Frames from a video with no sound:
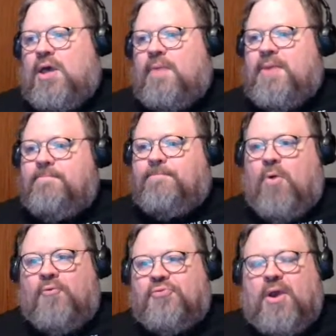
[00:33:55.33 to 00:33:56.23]
I mean,
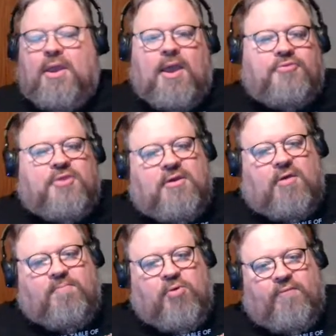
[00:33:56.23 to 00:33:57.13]
both I think
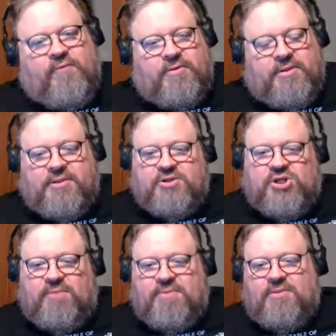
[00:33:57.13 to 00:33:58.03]
are perfectly
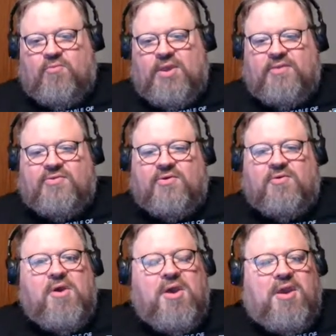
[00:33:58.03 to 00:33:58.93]
legitimate ways to